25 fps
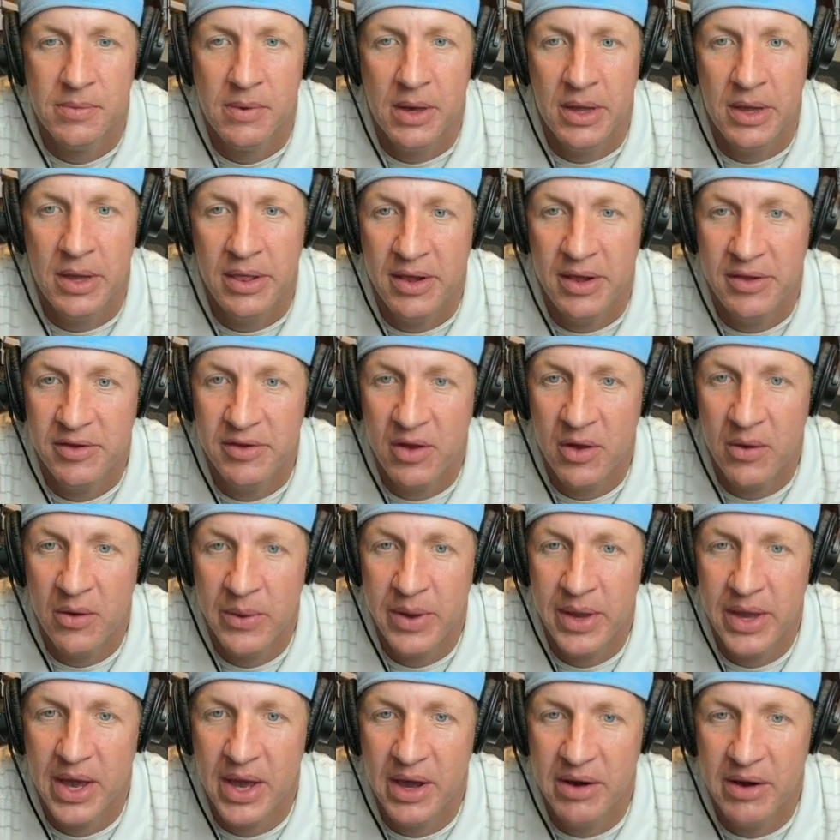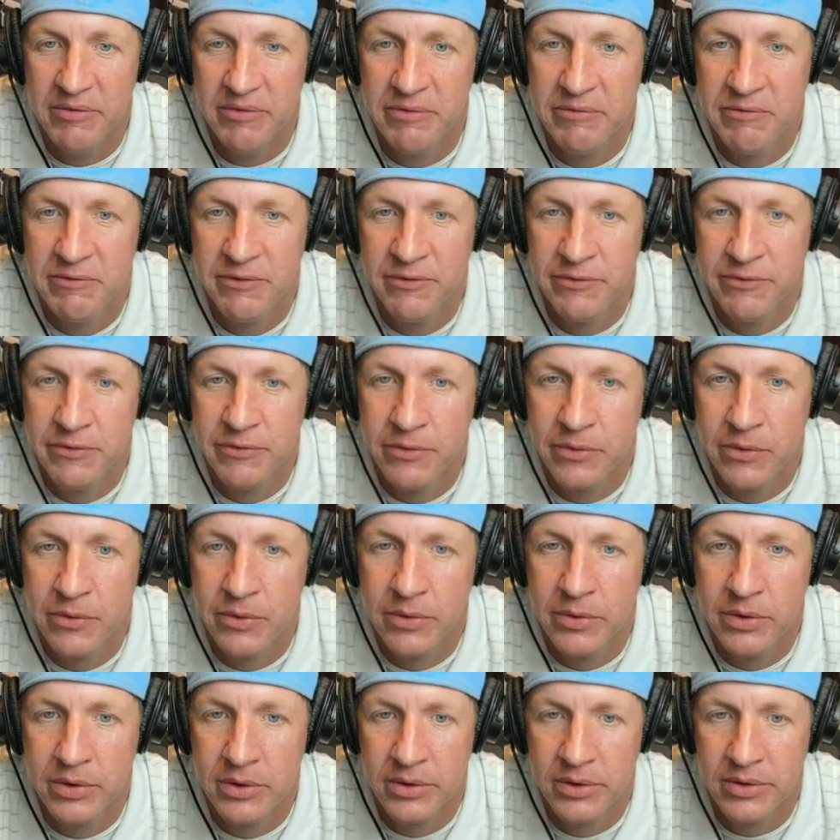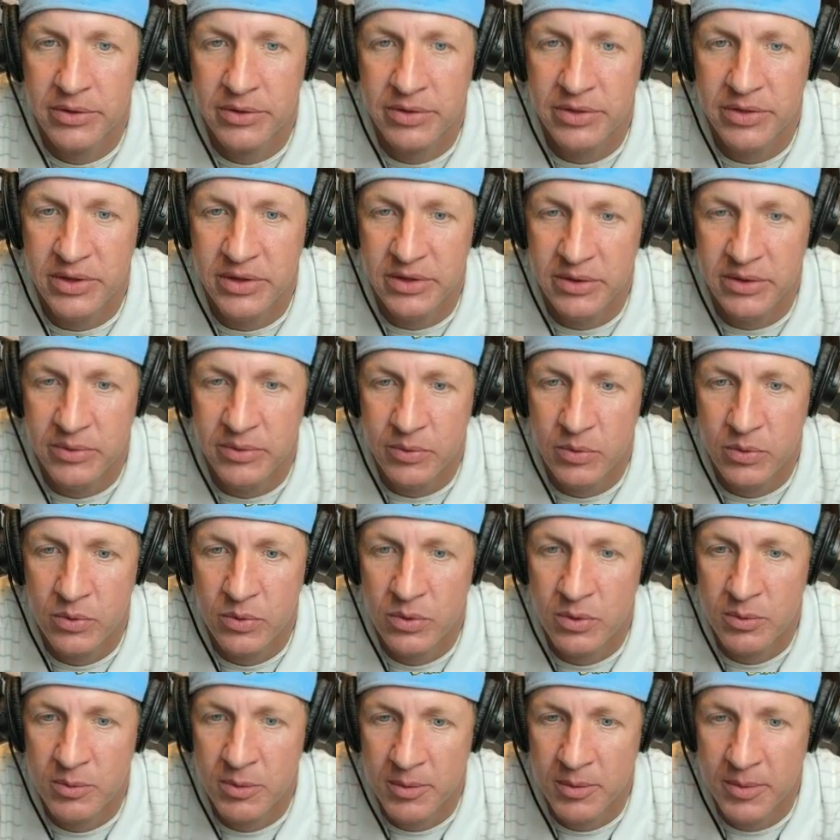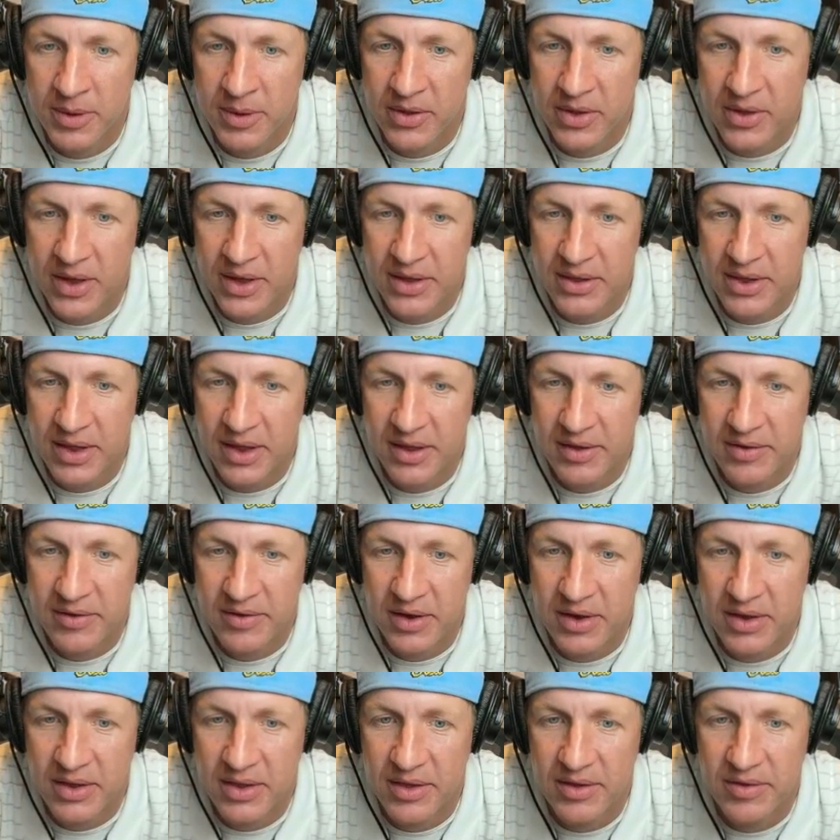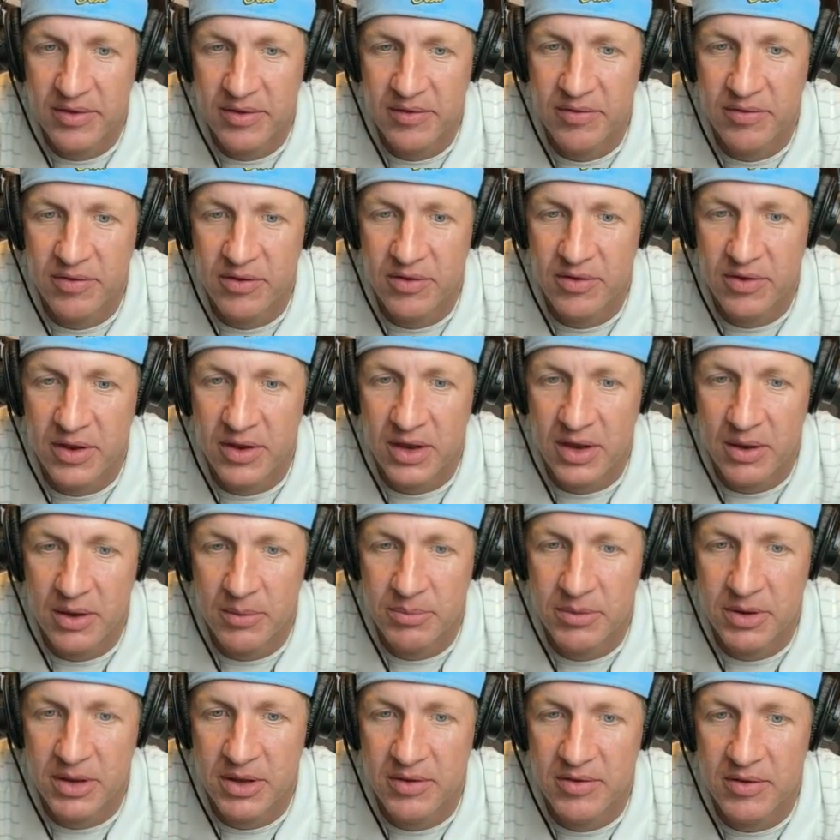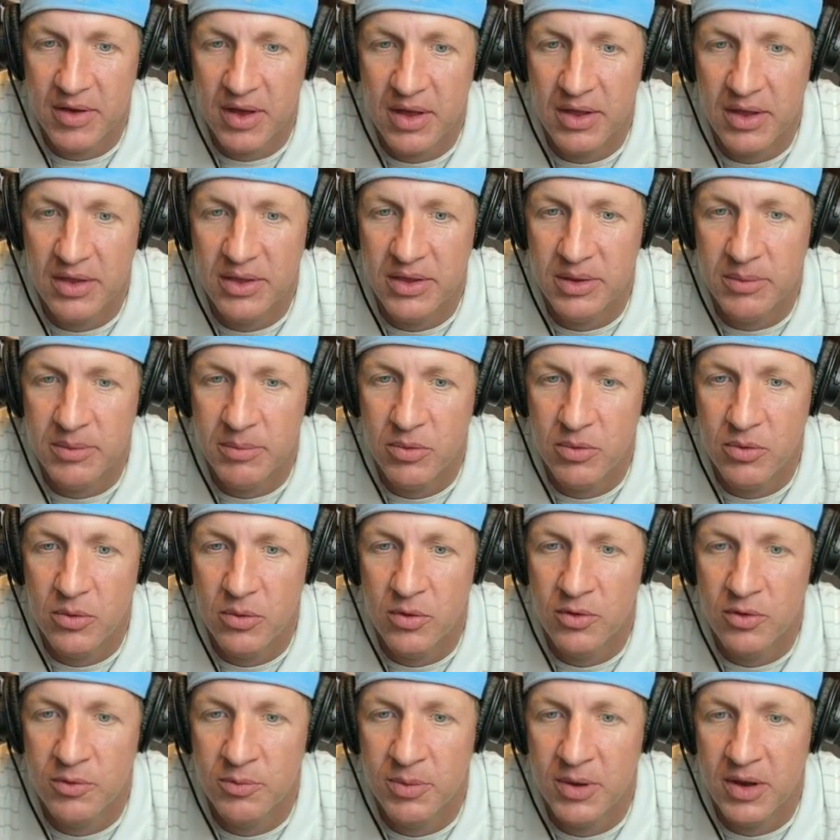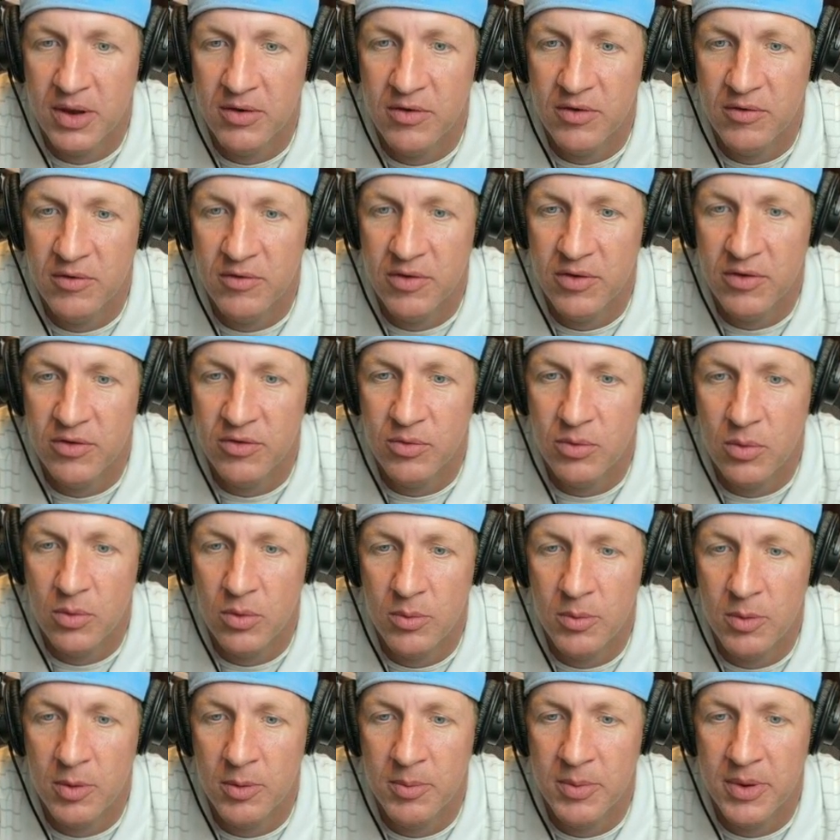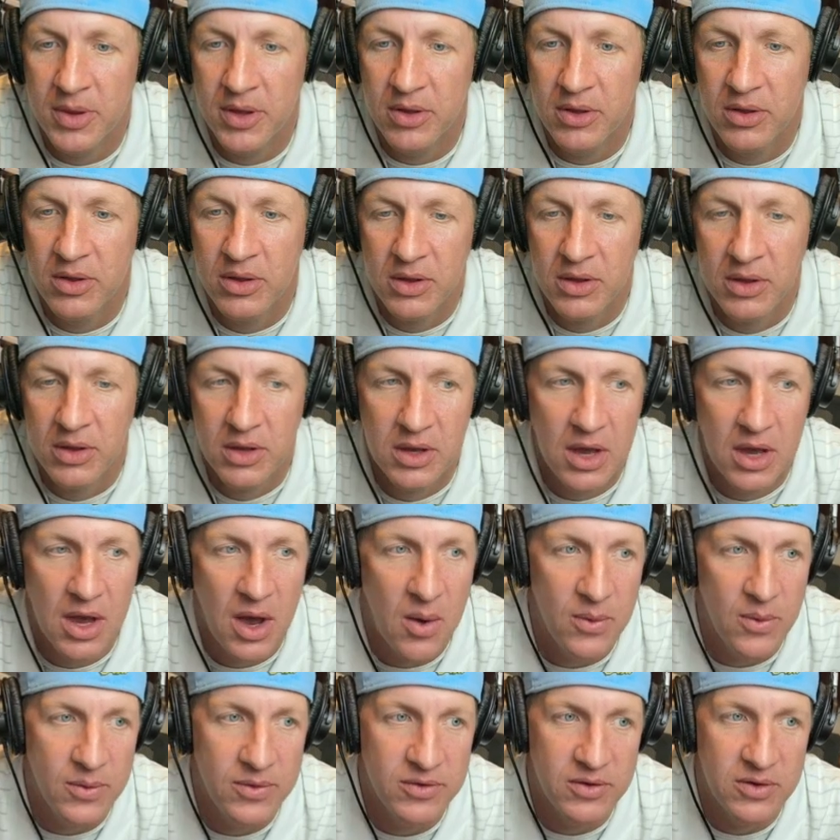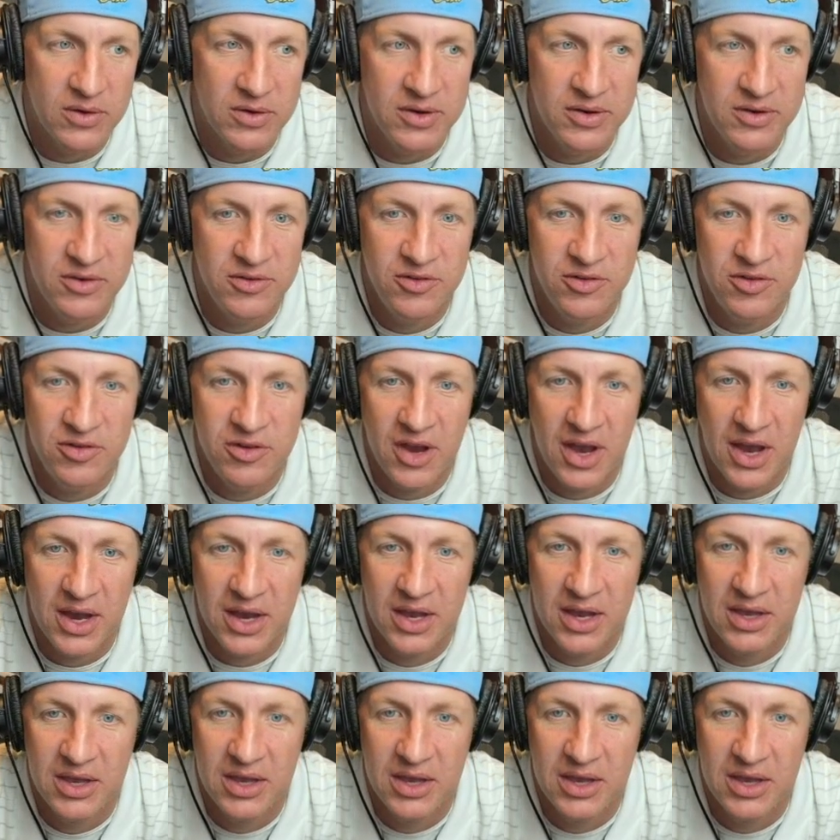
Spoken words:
That's all we got for the rumor mill on that side. Let's see if there's any updates on the Brewers page of this rumor mill. Always good to check.